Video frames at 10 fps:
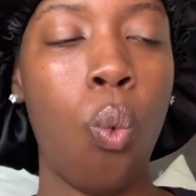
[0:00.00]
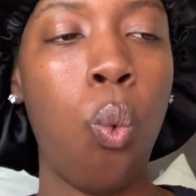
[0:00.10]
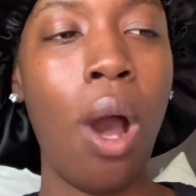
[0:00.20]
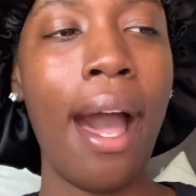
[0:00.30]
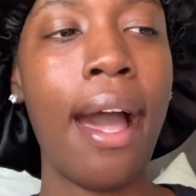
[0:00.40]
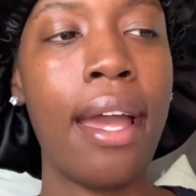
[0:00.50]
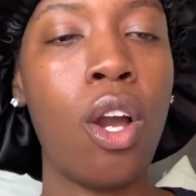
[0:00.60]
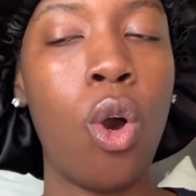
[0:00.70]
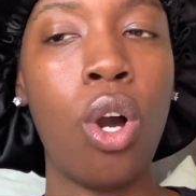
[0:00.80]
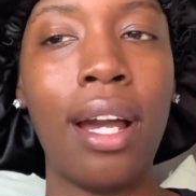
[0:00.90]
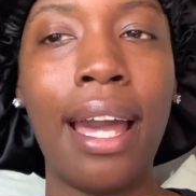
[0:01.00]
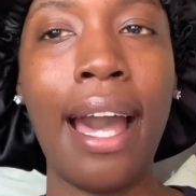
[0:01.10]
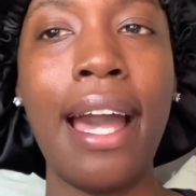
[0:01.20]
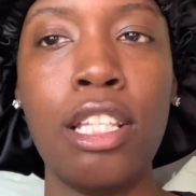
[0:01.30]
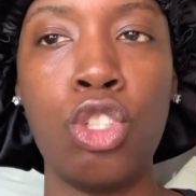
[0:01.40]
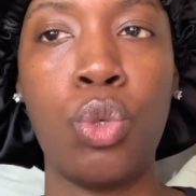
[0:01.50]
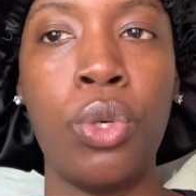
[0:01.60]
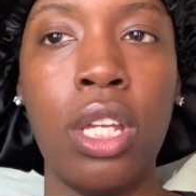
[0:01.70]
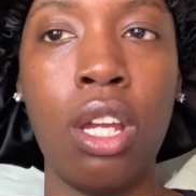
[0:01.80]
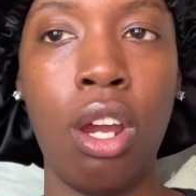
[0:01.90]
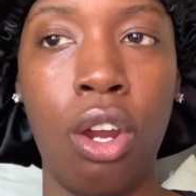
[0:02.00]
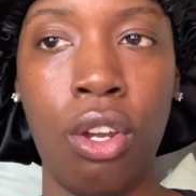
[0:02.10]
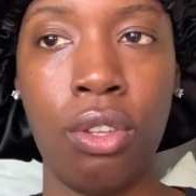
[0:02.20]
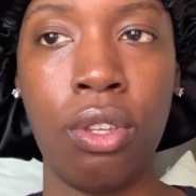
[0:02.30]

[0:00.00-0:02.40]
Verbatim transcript: Why on God's green earth